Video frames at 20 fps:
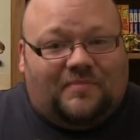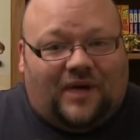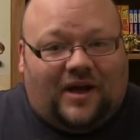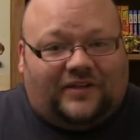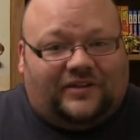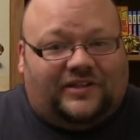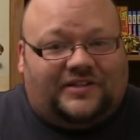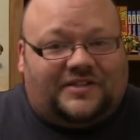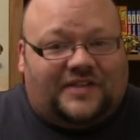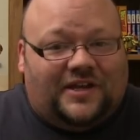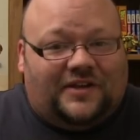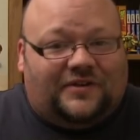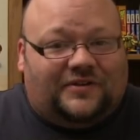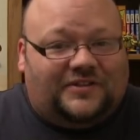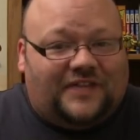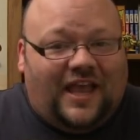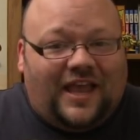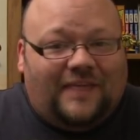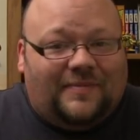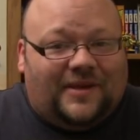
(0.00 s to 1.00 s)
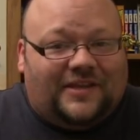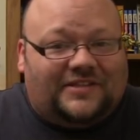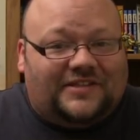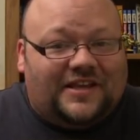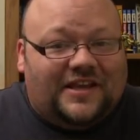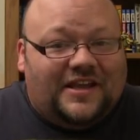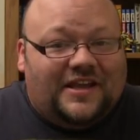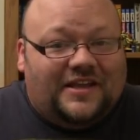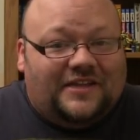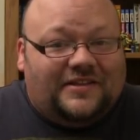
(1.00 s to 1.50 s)
mindless entertainment.
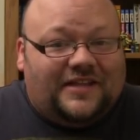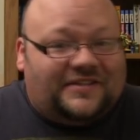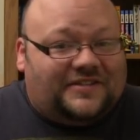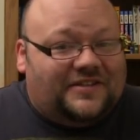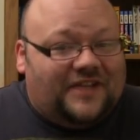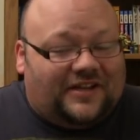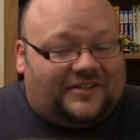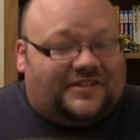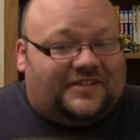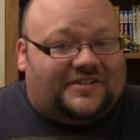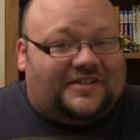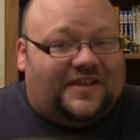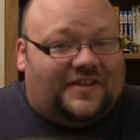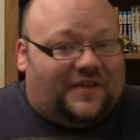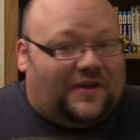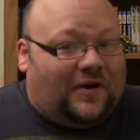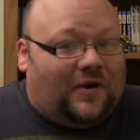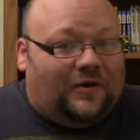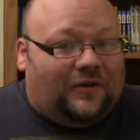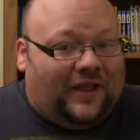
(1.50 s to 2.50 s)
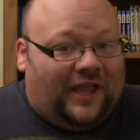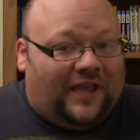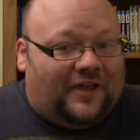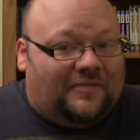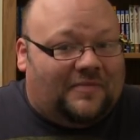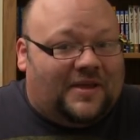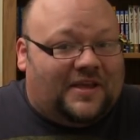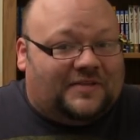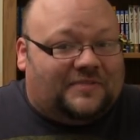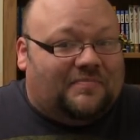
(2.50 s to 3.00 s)
That's not to say that all
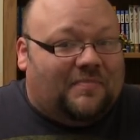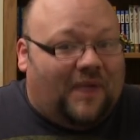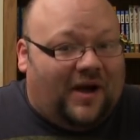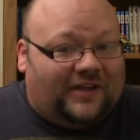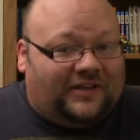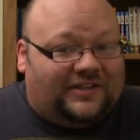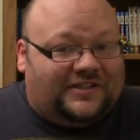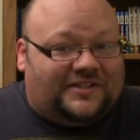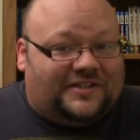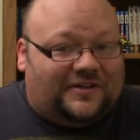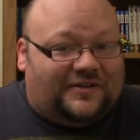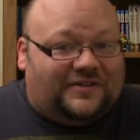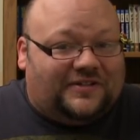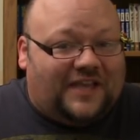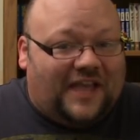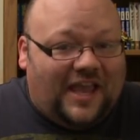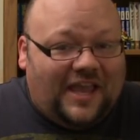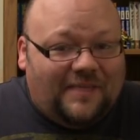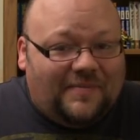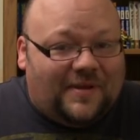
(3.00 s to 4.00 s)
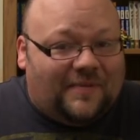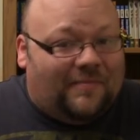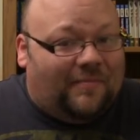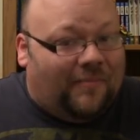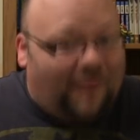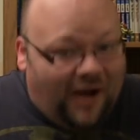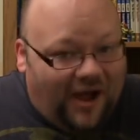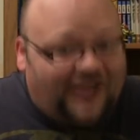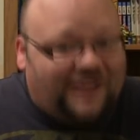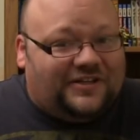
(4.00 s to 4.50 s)
anime is mindless entertainment,
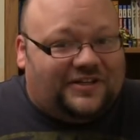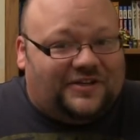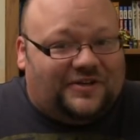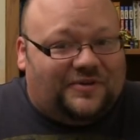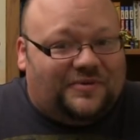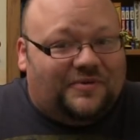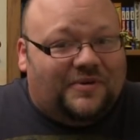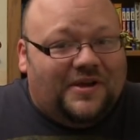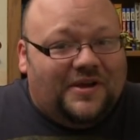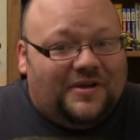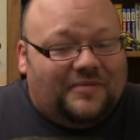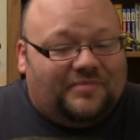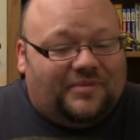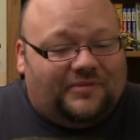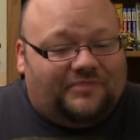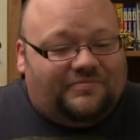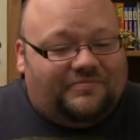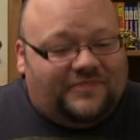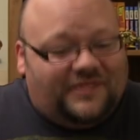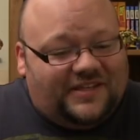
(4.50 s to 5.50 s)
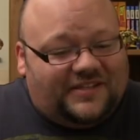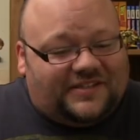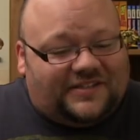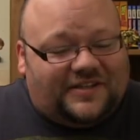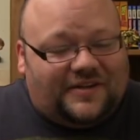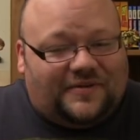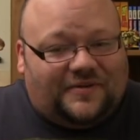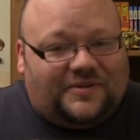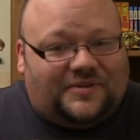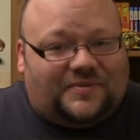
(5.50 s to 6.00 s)
mind you, but this
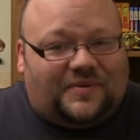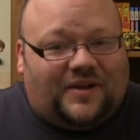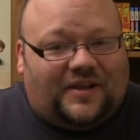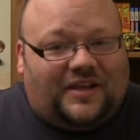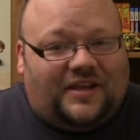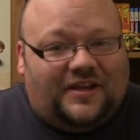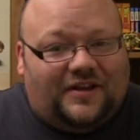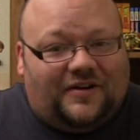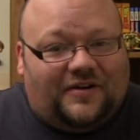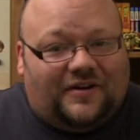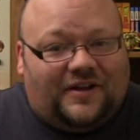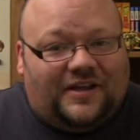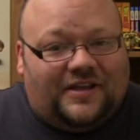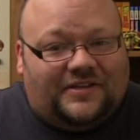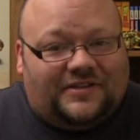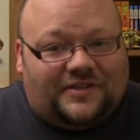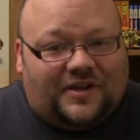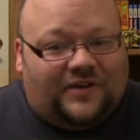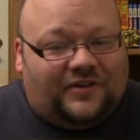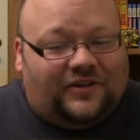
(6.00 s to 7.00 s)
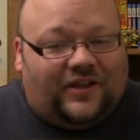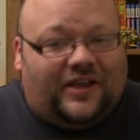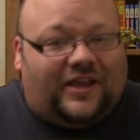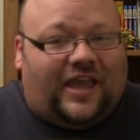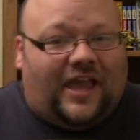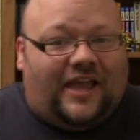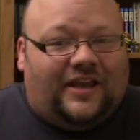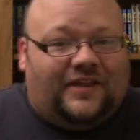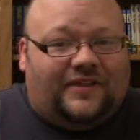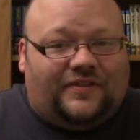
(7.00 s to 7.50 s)
series right here is
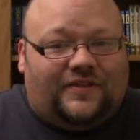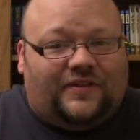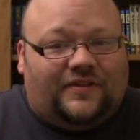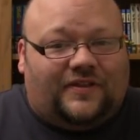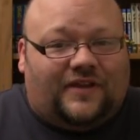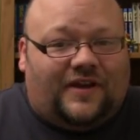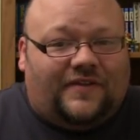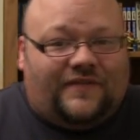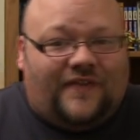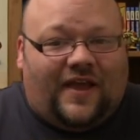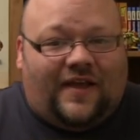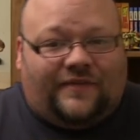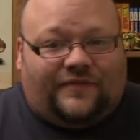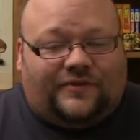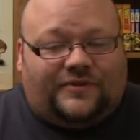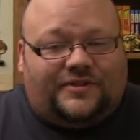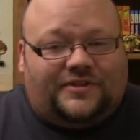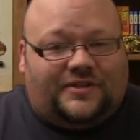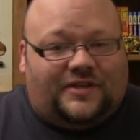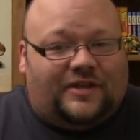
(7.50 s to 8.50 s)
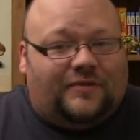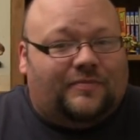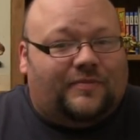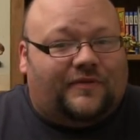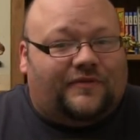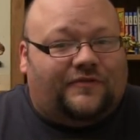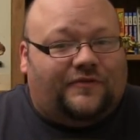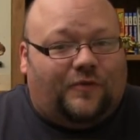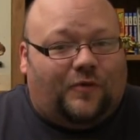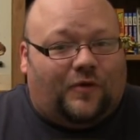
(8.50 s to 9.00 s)
unlike anything that I've ever seen
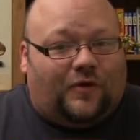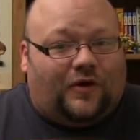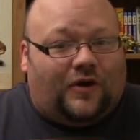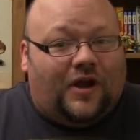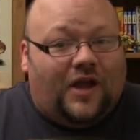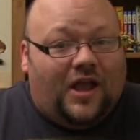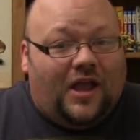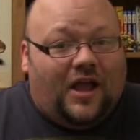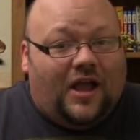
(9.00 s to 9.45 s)
before.